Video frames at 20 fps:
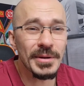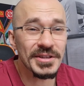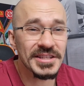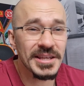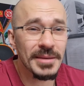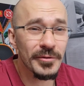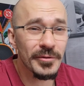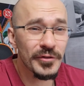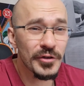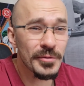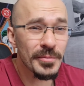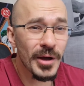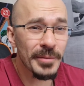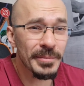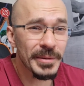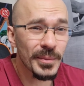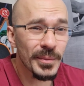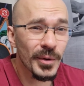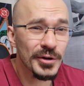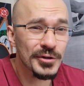But some of you
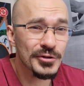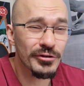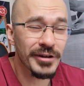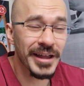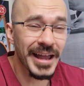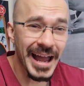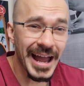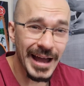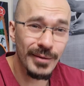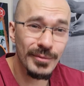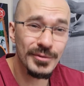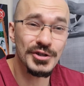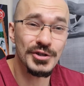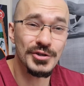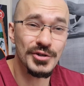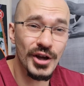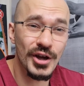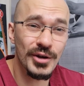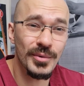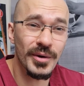might be wondering, how would
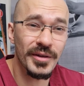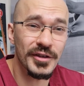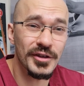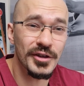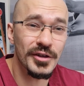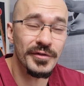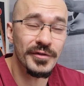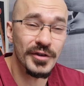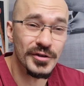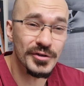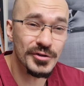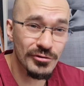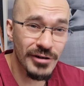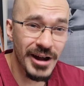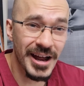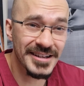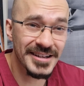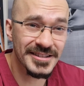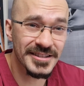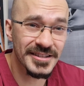you know whether you've
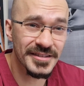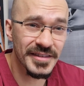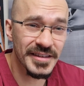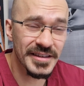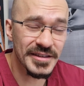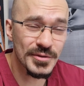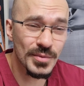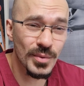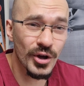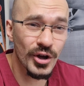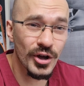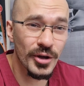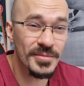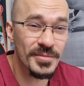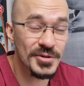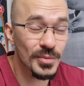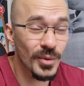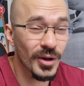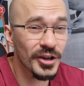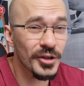contracted these
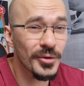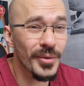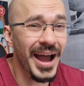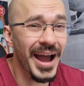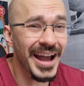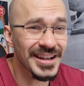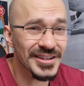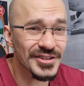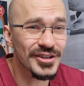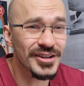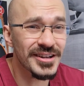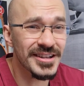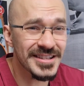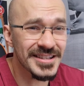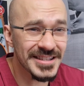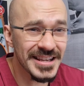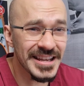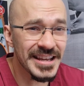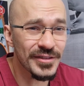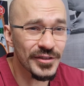worms? Well, you actually
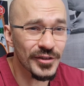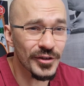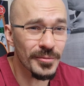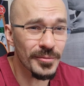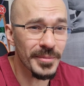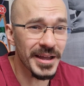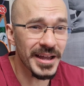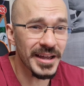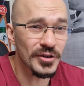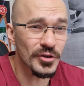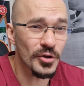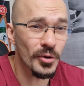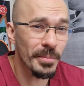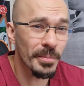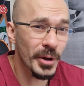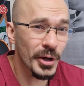see them in your